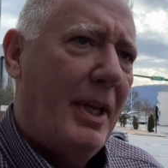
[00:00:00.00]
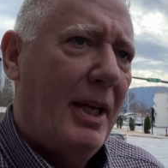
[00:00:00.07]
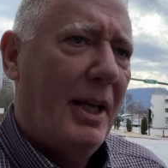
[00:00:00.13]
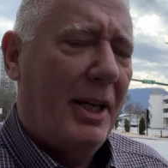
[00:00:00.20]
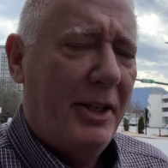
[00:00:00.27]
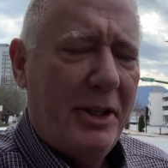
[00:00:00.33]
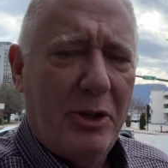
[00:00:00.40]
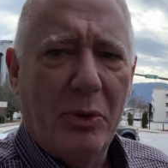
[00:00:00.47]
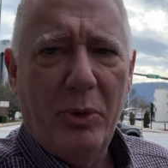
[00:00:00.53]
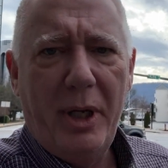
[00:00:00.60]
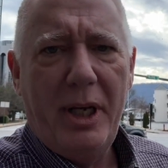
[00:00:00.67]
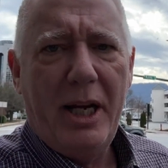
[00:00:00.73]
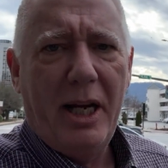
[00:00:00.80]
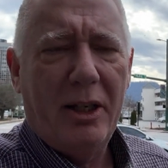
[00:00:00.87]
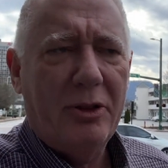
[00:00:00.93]
I think the
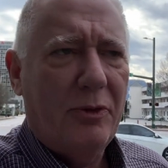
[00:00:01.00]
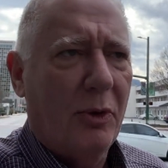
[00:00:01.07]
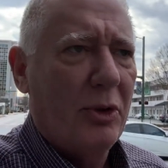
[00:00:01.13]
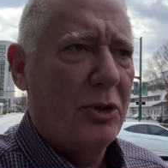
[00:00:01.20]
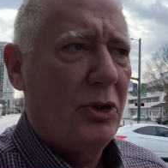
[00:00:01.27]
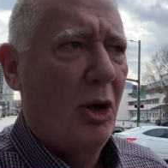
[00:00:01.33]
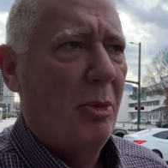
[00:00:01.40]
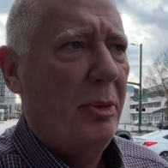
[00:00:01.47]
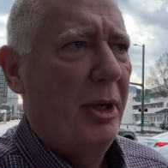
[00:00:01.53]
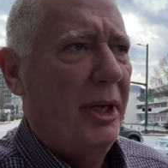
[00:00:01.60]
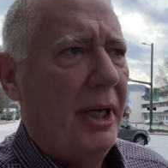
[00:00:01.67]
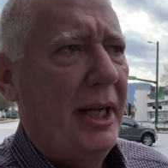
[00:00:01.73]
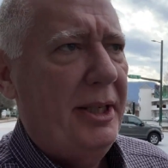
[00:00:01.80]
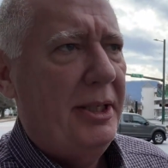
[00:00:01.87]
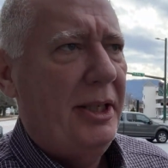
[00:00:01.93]
Reid house first opened in
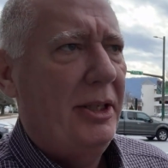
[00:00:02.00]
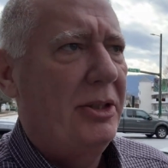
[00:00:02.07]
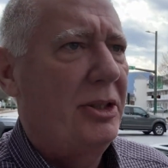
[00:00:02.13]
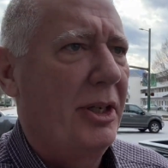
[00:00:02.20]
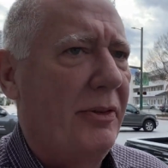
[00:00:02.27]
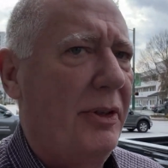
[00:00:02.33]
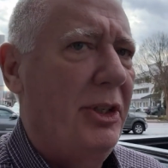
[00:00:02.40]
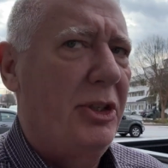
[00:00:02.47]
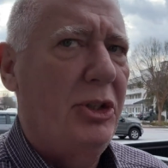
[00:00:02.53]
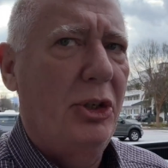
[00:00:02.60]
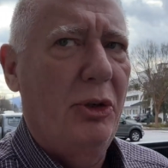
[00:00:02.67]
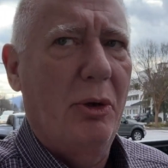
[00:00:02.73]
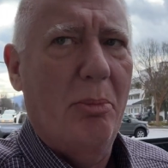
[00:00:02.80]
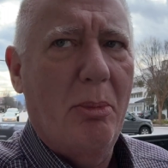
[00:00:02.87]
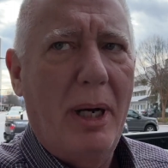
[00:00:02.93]

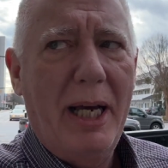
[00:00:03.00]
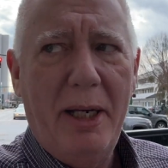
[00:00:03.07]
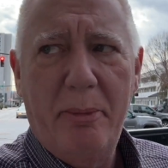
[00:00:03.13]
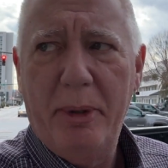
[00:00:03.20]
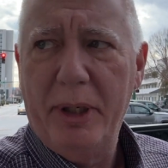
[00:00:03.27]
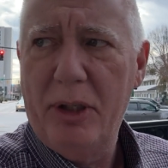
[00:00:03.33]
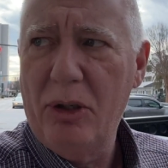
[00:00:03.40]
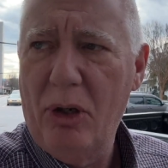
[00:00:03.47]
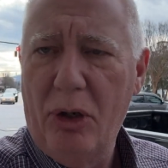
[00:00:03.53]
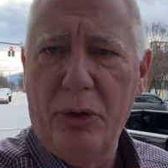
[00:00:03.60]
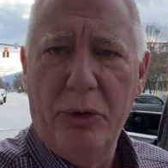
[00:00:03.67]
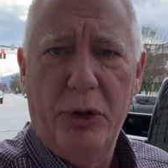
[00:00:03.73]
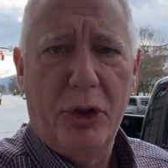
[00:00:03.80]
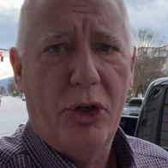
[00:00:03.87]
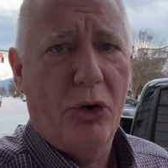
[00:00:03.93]
1872. It might have been called
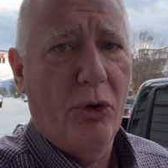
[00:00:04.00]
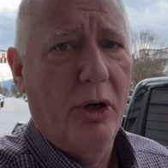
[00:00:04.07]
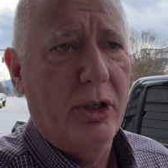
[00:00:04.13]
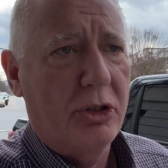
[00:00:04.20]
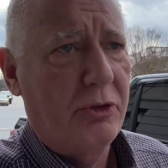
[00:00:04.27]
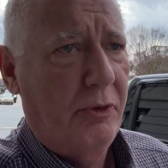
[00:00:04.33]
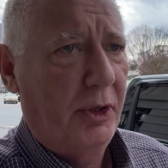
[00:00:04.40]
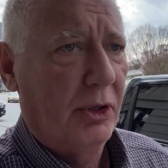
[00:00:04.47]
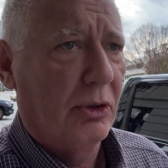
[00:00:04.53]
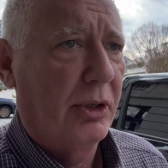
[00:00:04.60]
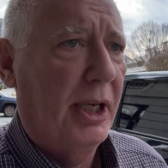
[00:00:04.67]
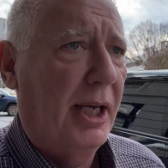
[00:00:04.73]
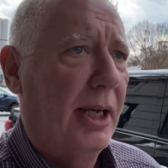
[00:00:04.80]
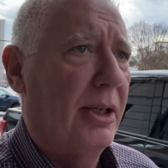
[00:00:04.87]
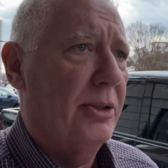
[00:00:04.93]
the Crutchfield
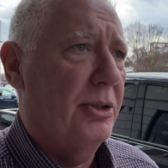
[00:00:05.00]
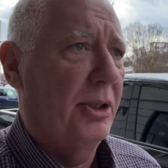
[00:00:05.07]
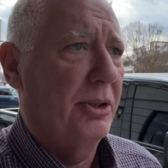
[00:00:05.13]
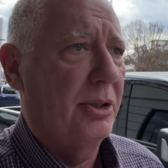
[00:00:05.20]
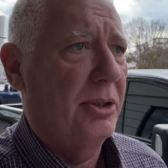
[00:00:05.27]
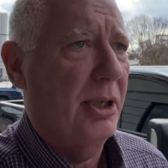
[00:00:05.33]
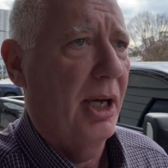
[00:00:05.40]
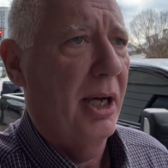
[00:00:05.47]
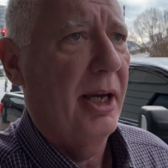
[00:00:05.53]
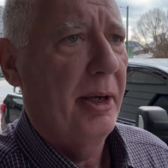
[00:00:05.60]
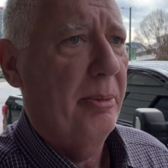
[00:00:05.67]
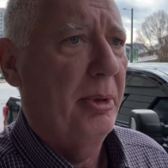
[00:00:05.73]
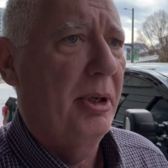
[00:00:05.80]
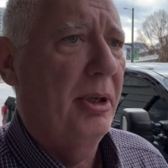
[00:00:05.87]
House at the time.